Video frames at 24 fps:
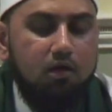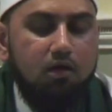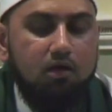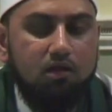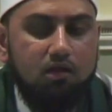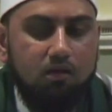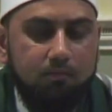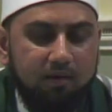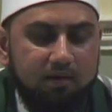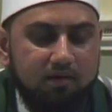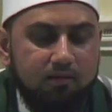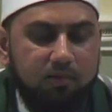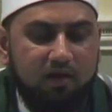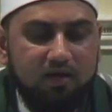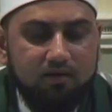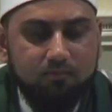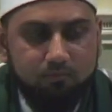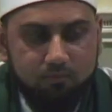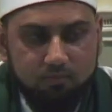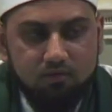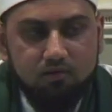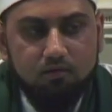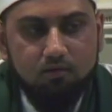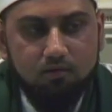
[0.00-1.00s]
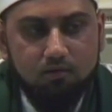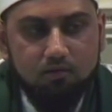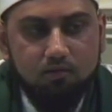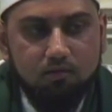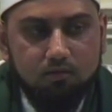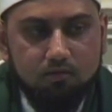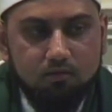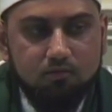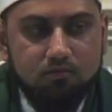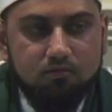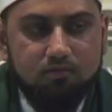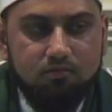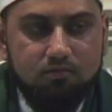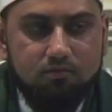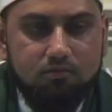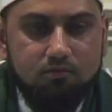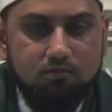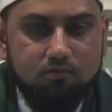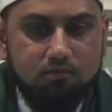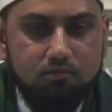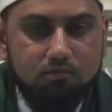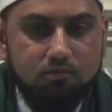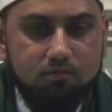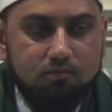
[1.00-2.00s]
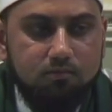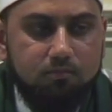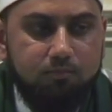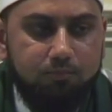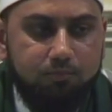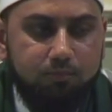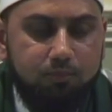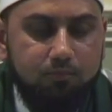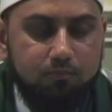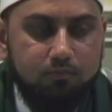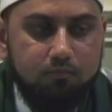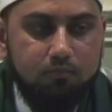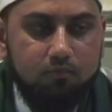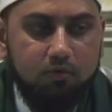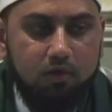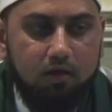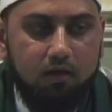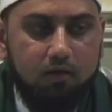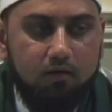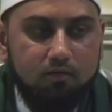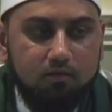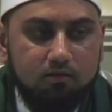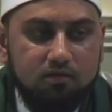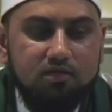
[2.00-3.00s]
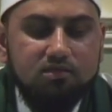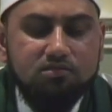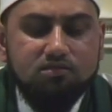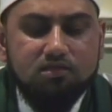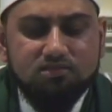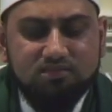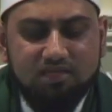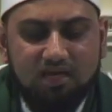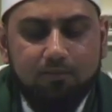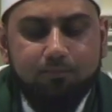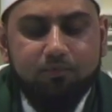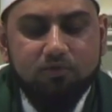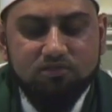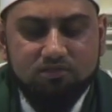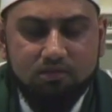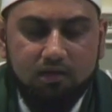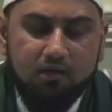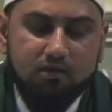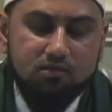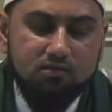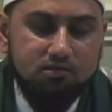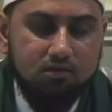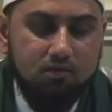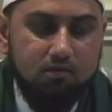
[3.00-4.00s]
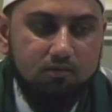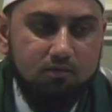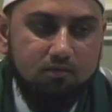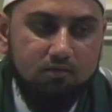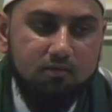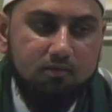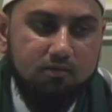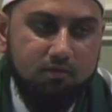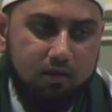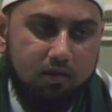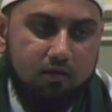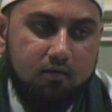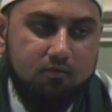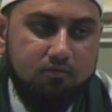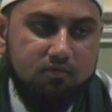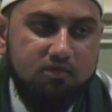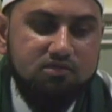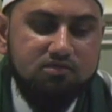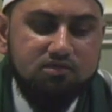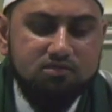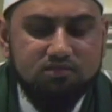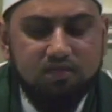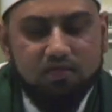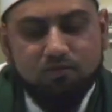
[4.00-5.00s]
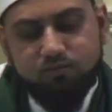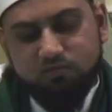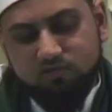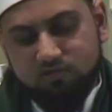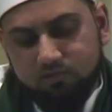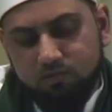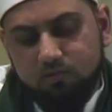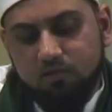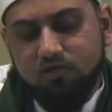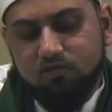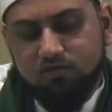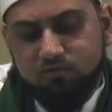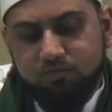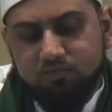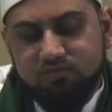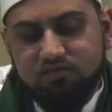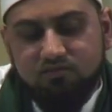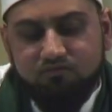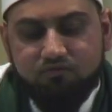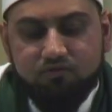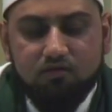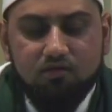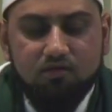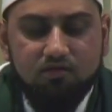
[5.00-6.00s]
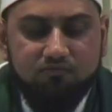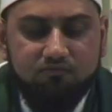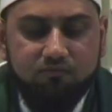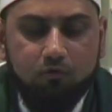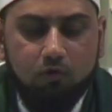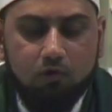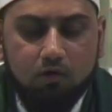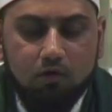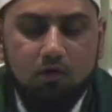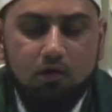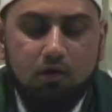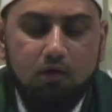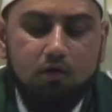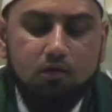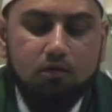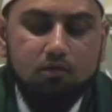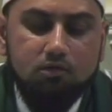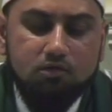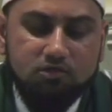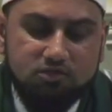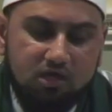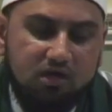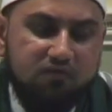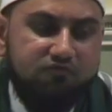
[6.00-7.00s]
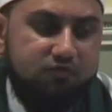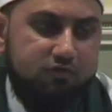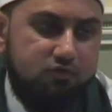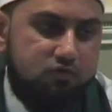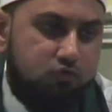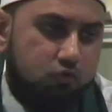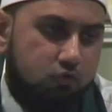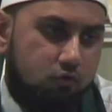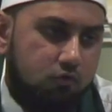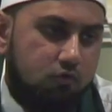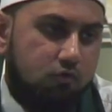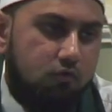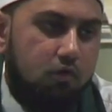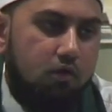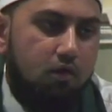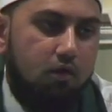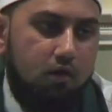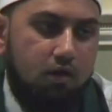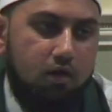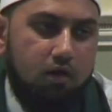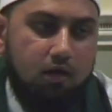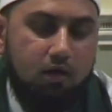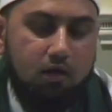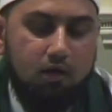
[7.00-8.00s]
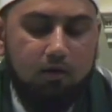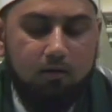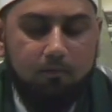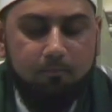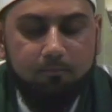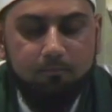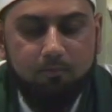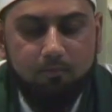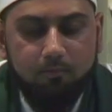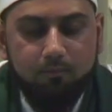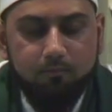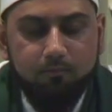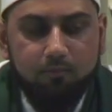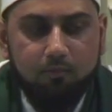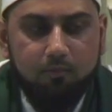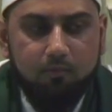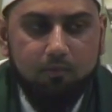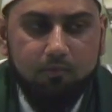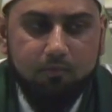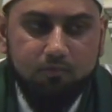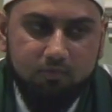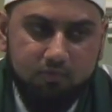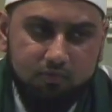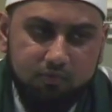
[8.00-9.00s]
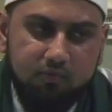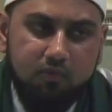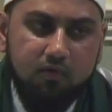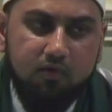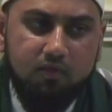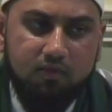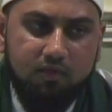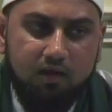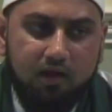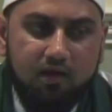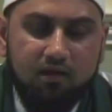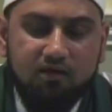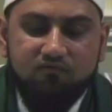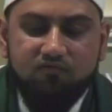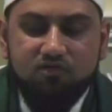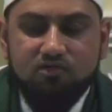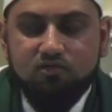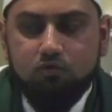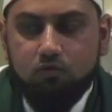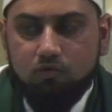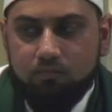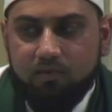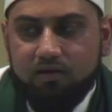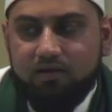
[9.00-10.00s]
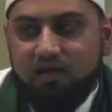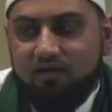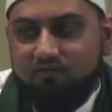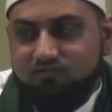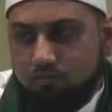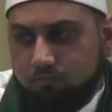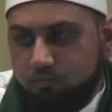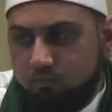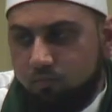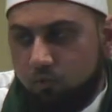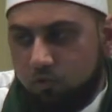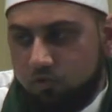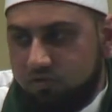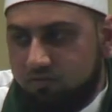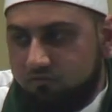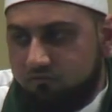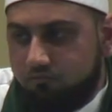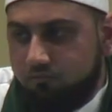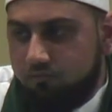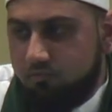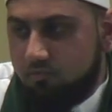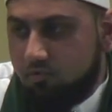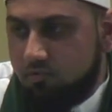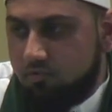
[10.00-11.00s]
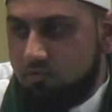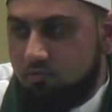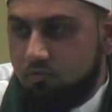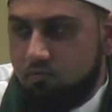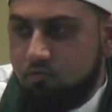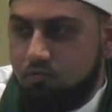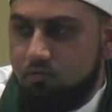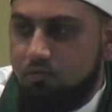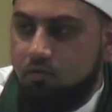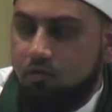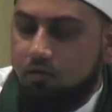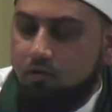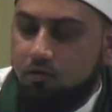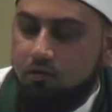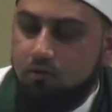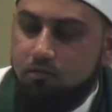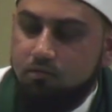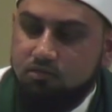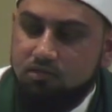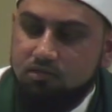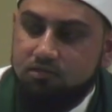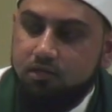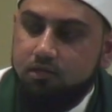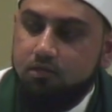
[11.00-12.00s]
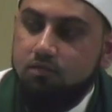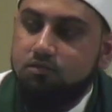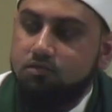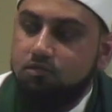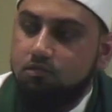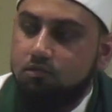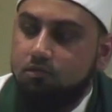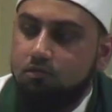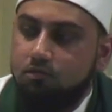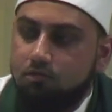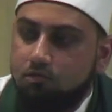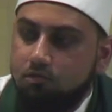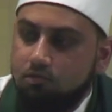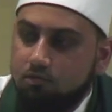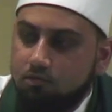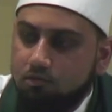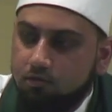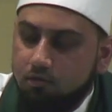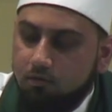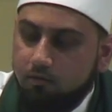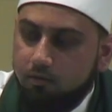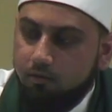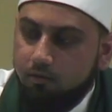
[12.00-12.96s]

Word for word: They might have. Uh, well, these yeah, these examples, yes, yeah, these examples are specifically for the Shafi'i school. Um, the, the, Hanafi school might have some more de uh, details. Yeah.